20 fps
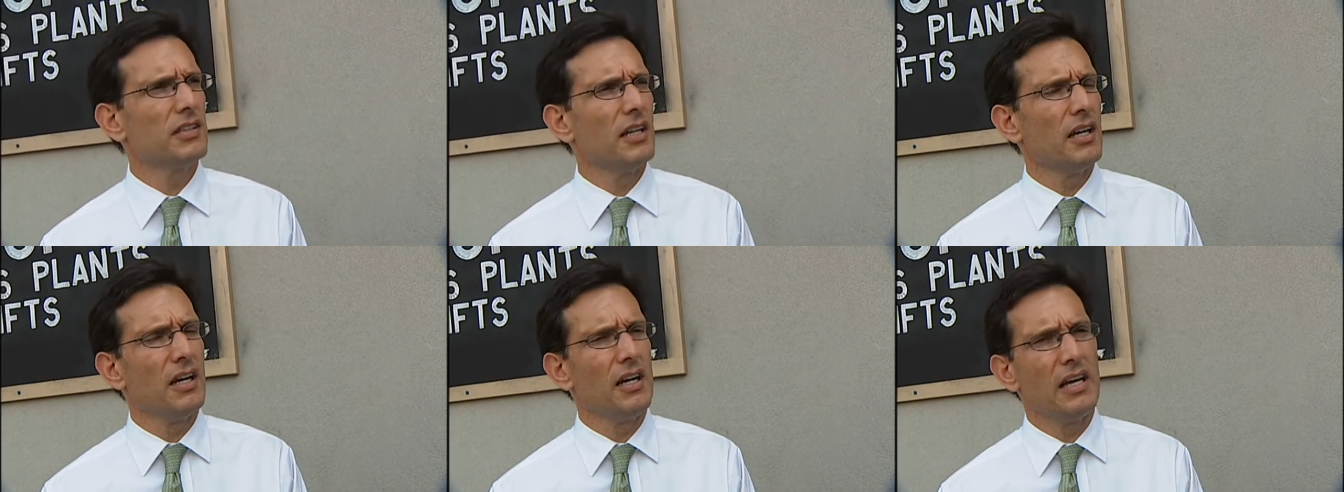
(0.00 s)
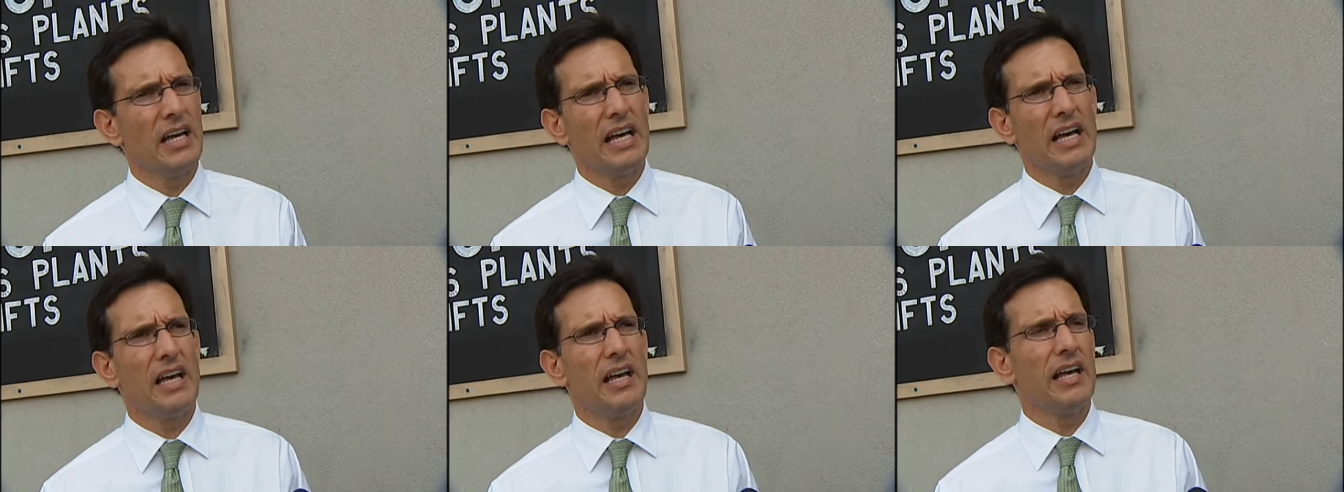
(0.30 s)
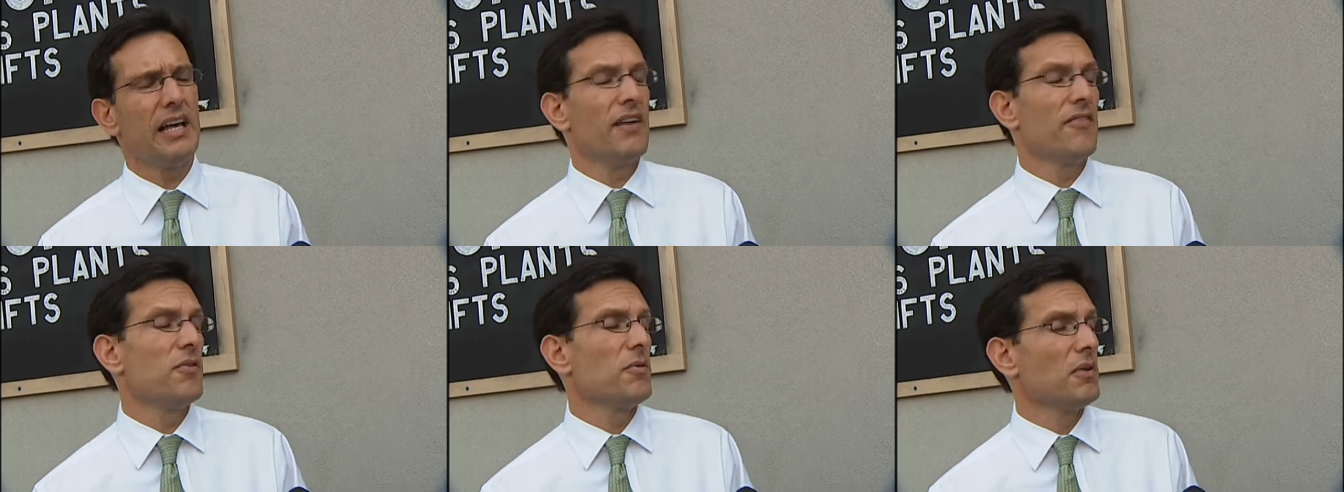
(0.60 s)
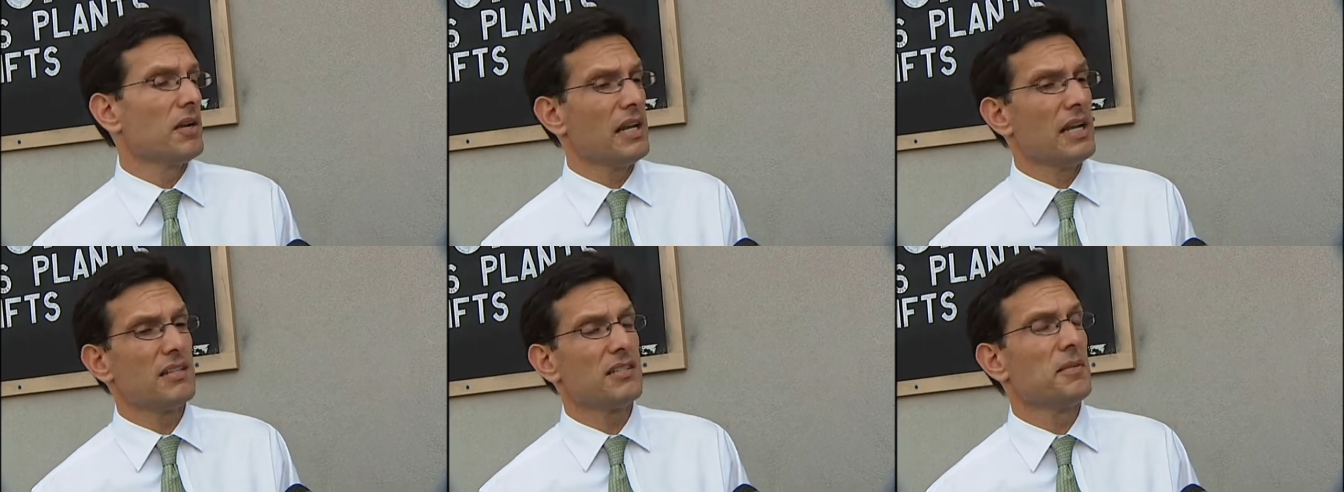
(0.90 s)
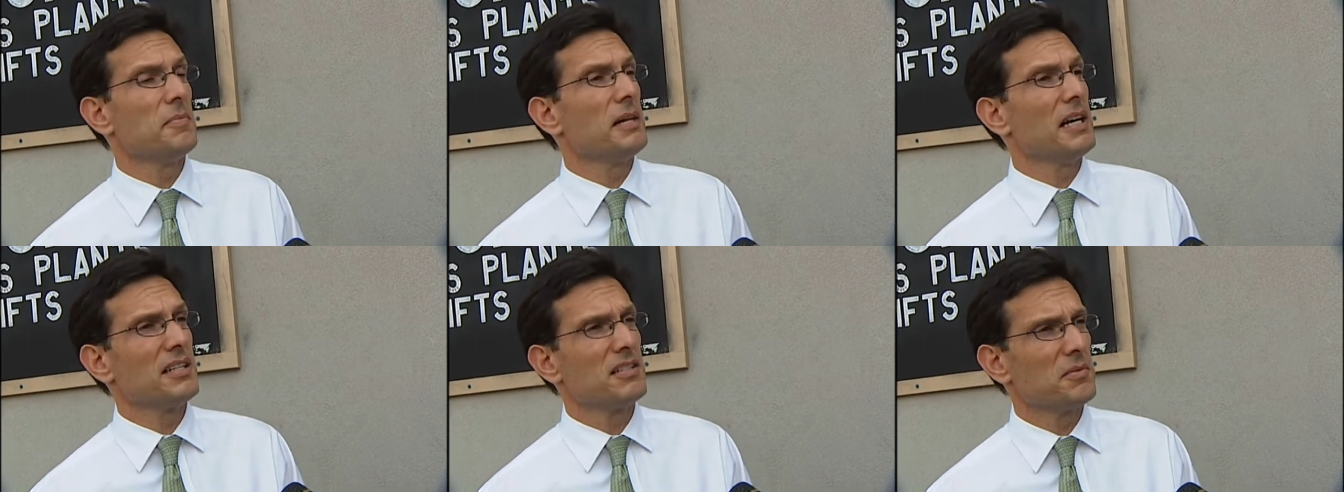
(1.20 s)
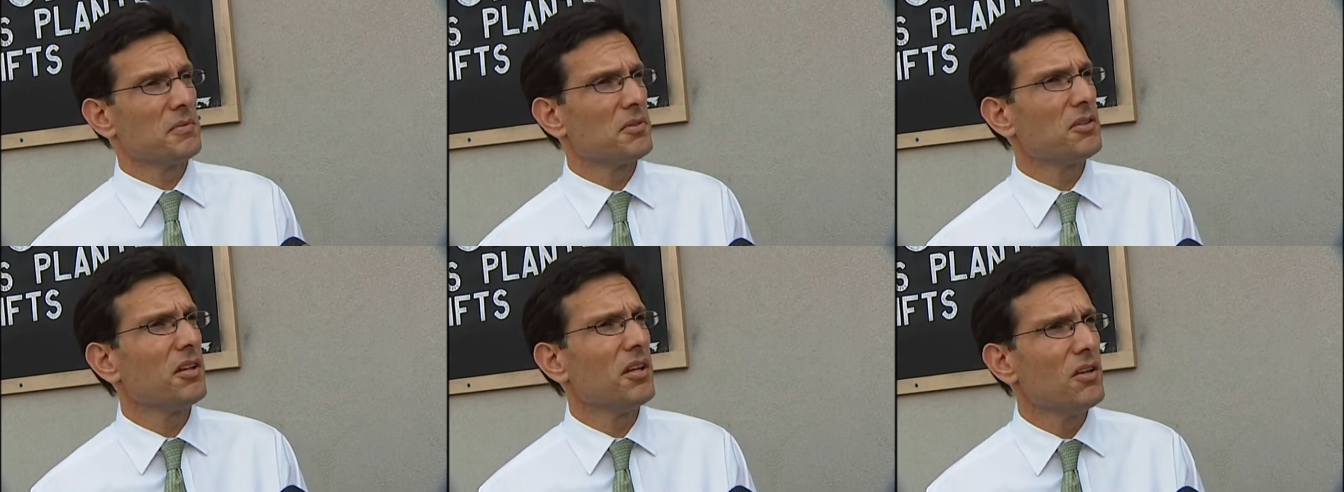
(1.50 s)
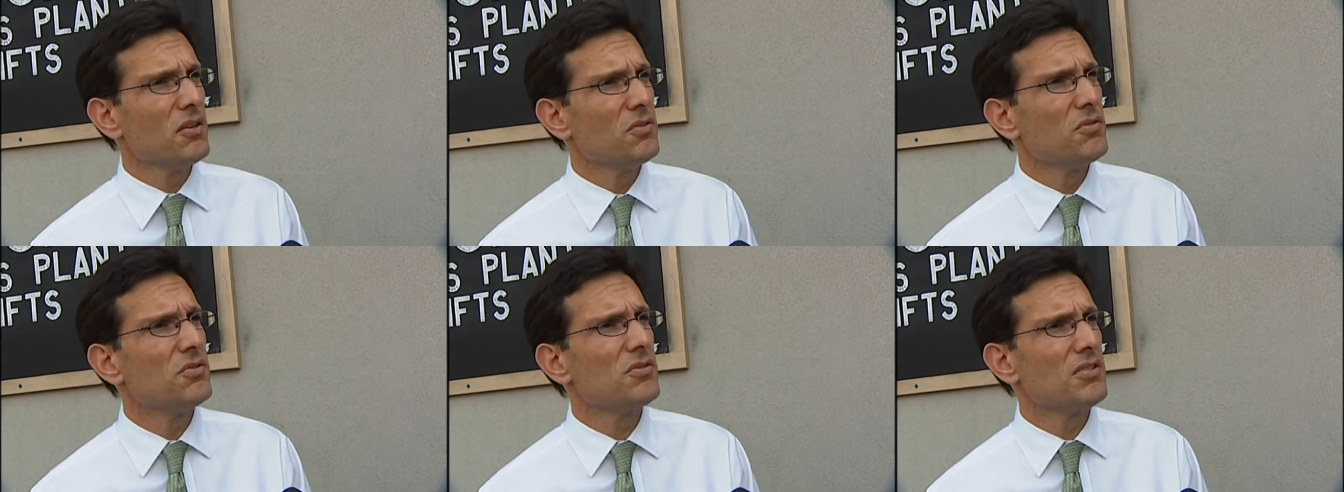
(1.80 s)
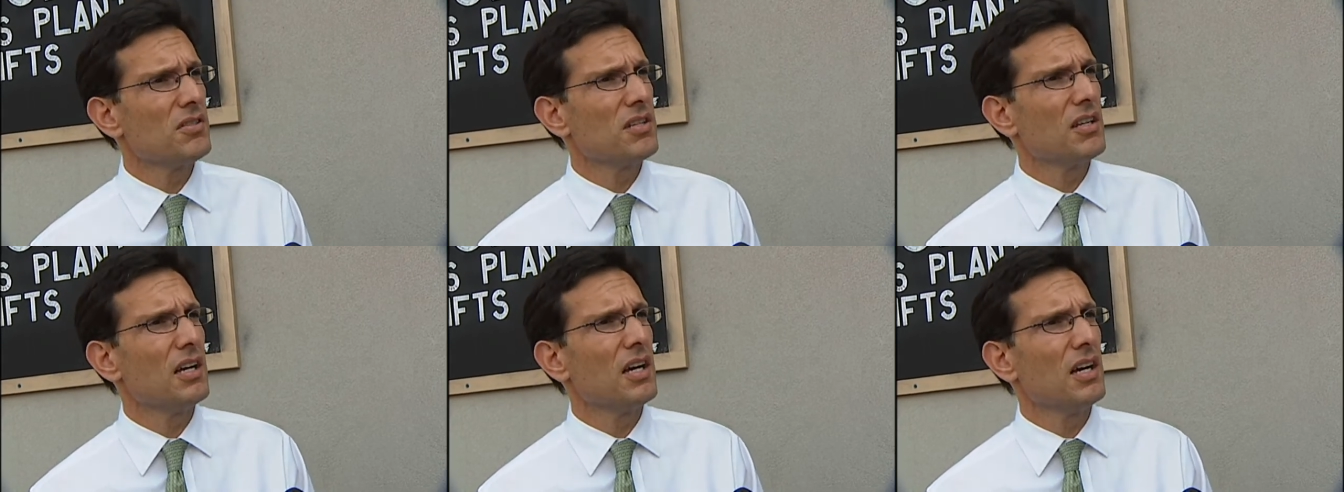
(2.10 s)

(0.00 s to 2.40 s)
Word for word: Uh, uh everyone has to buy some clothes.